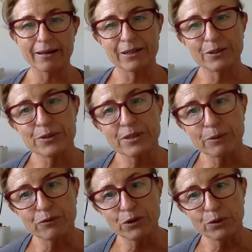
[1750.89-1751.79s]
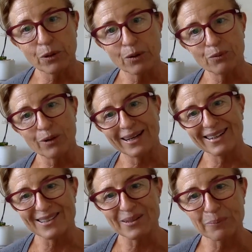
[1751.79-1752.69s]
And I know some of you are
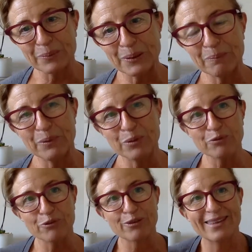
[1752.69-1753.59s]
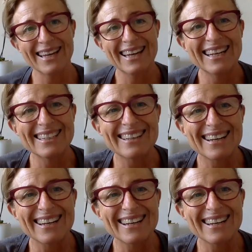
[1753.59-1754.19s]
writing some pretty beautiful things.